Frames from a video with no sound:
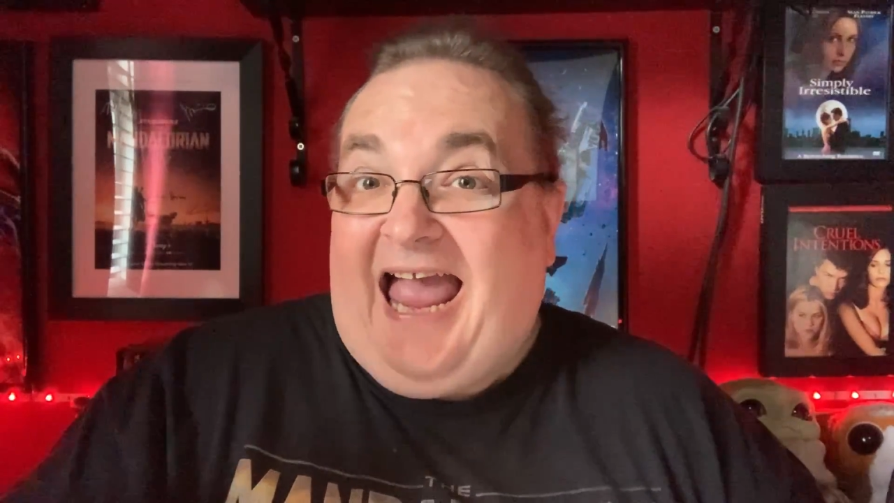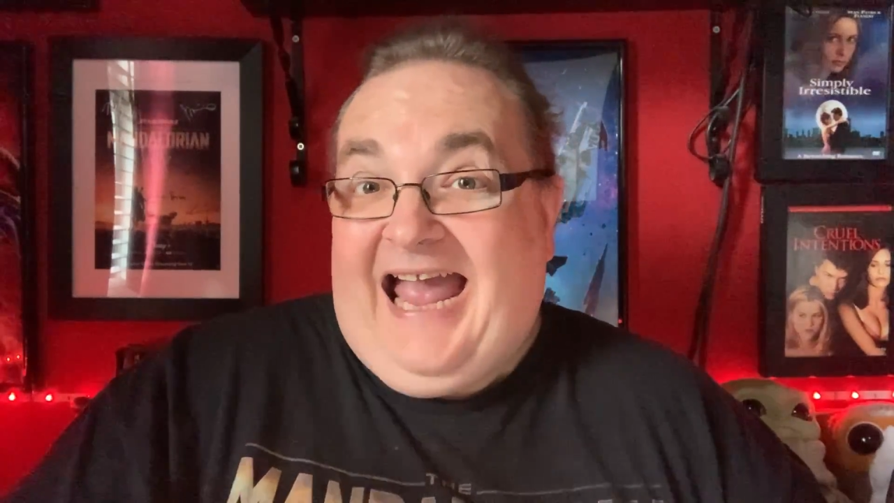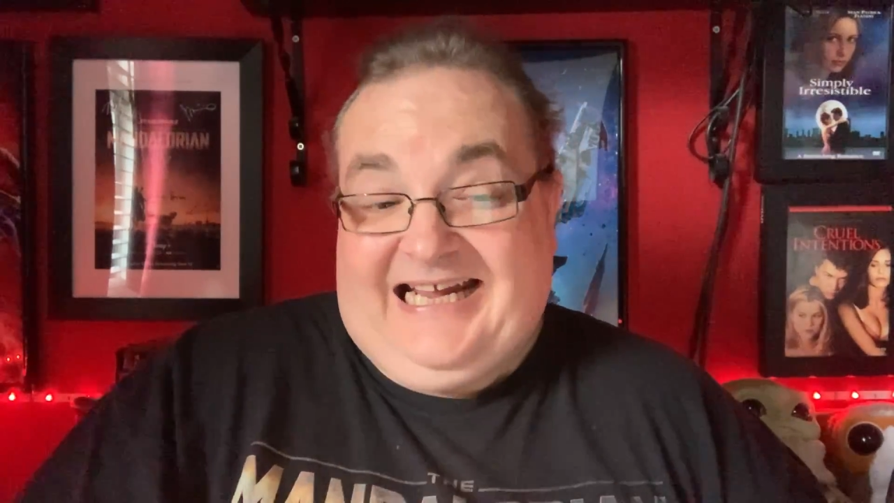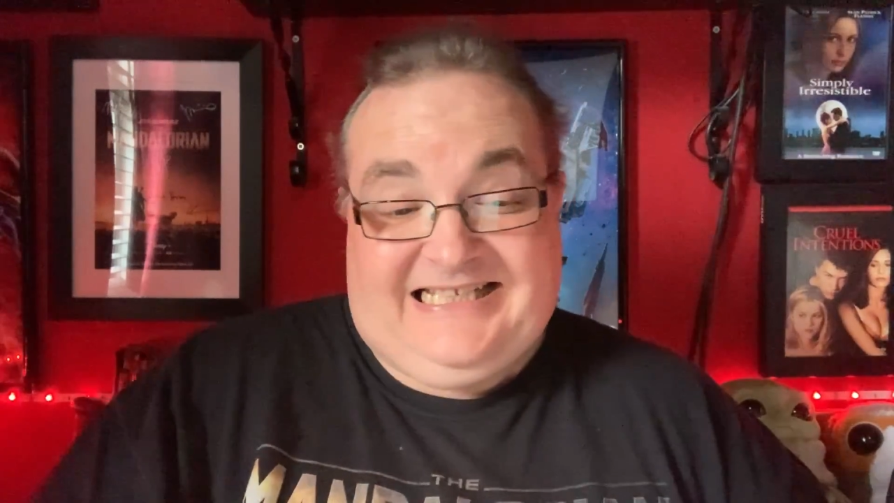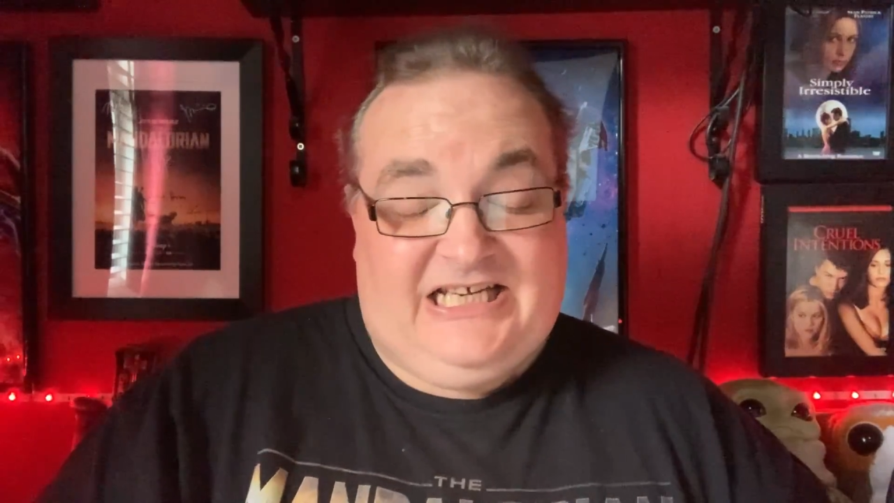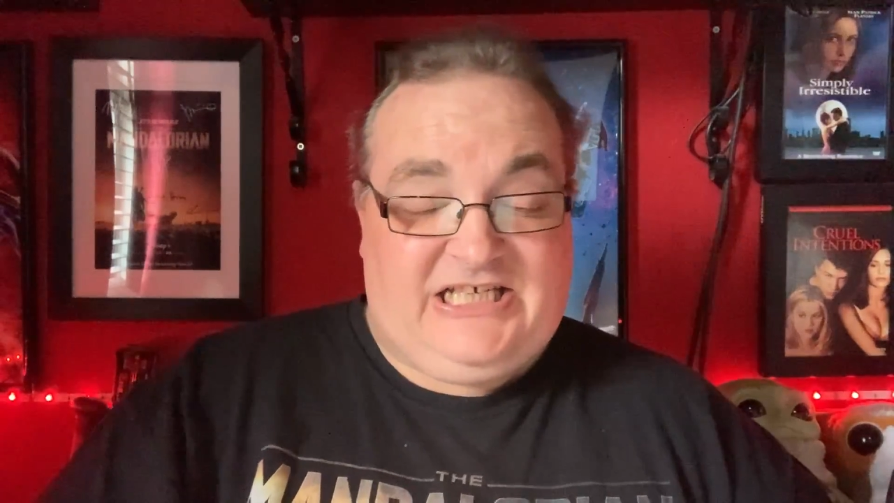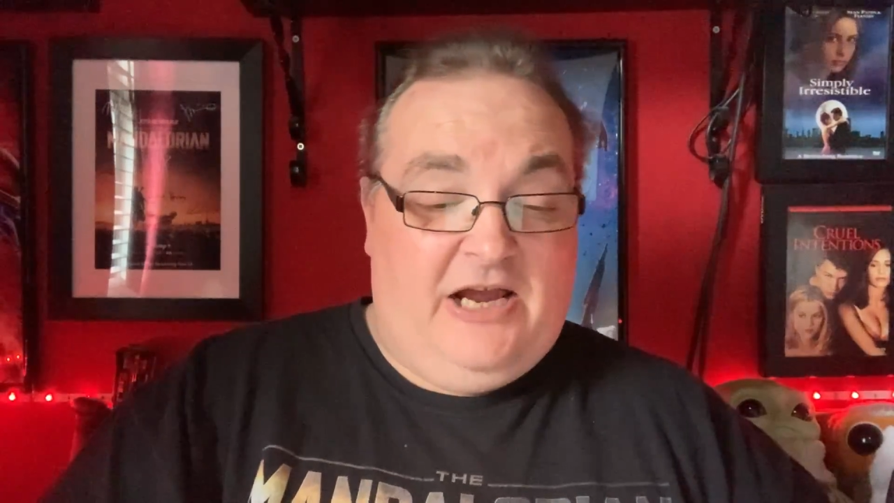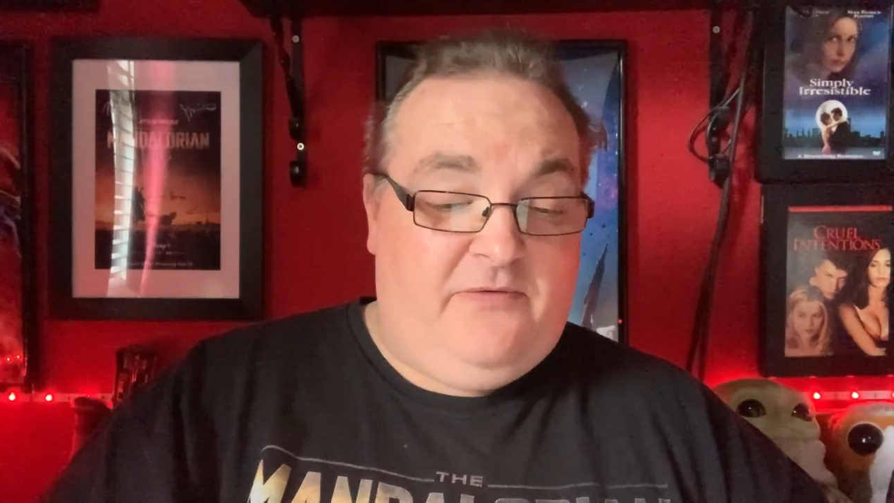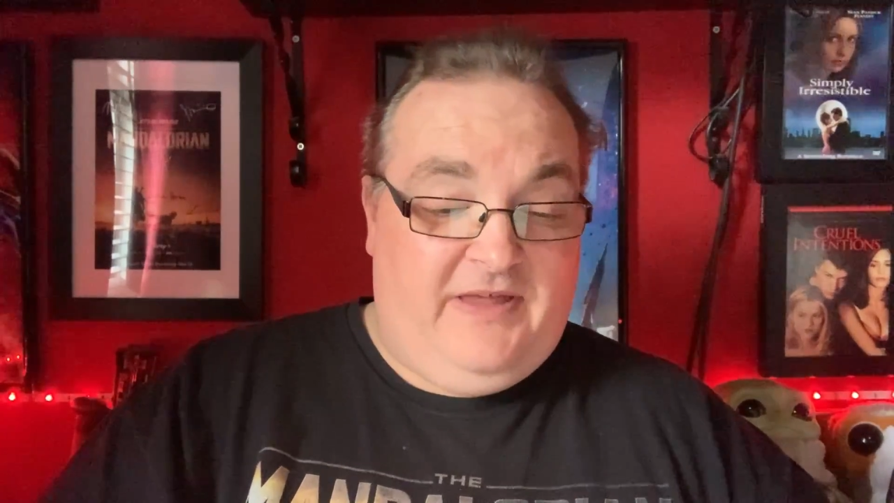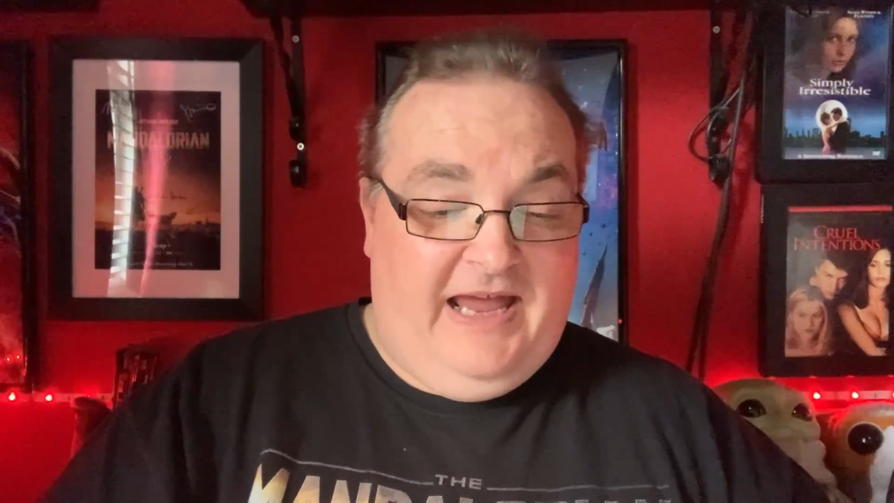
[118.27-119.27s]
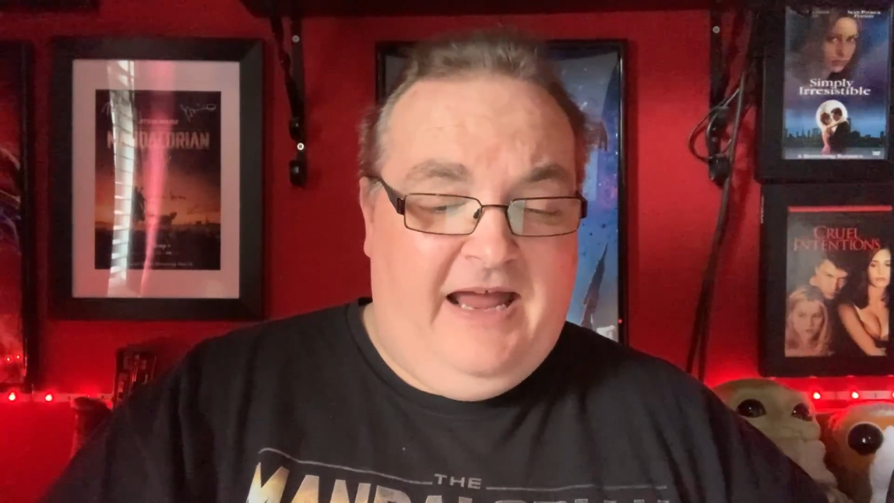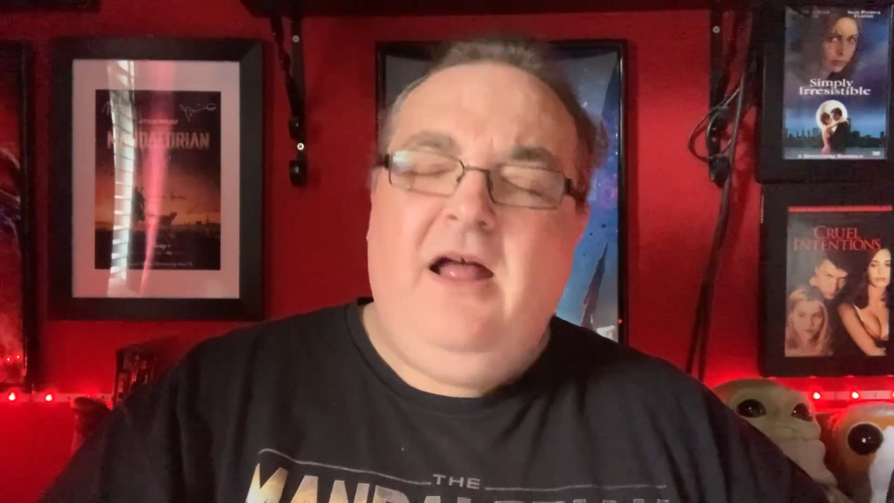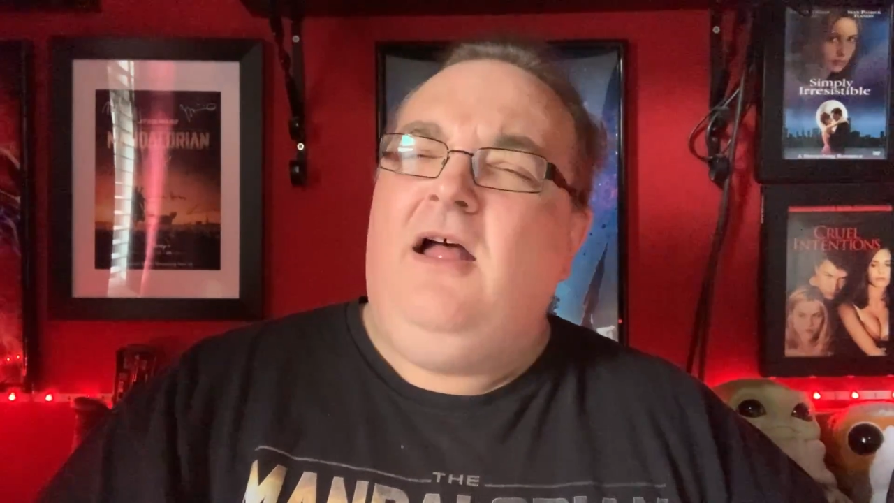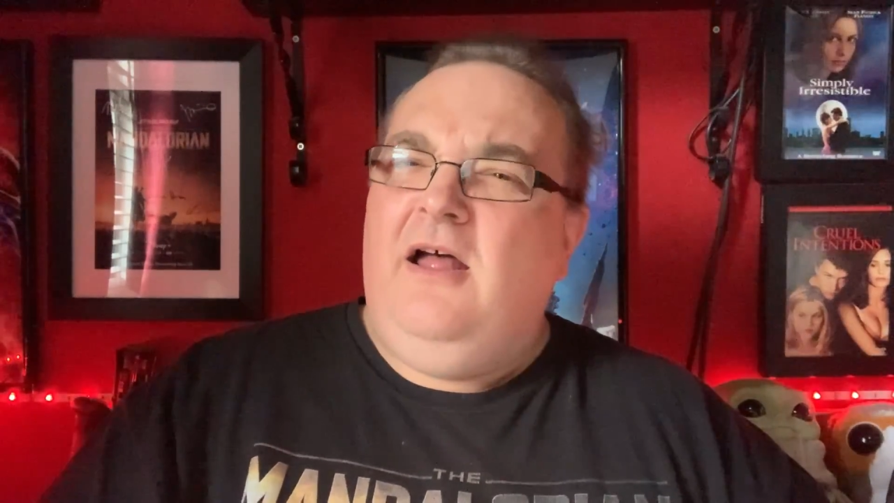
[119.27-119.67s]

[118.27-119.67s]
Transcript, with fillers: actors out there